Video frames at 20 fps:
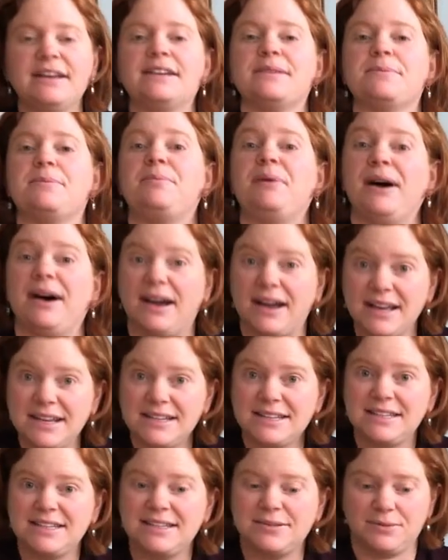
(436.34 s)
But
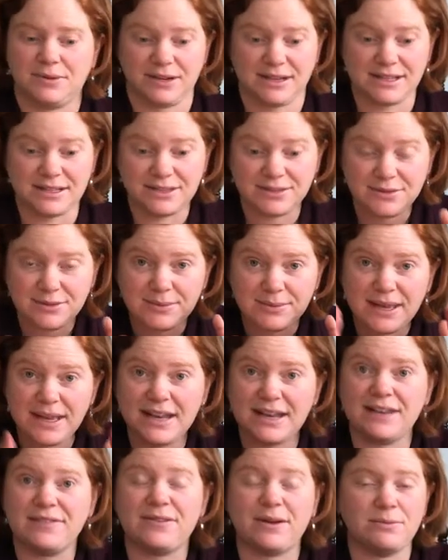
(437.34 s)
when I zoom in,
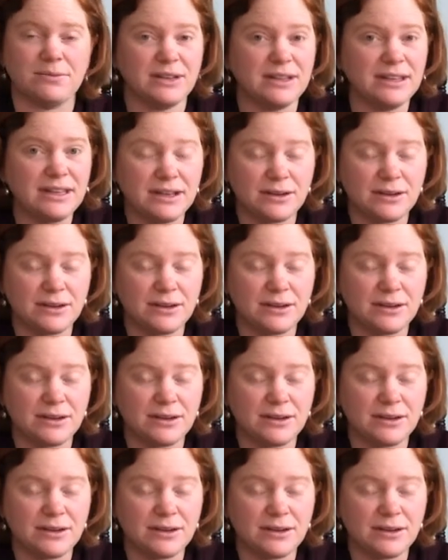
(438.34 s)
if I'm really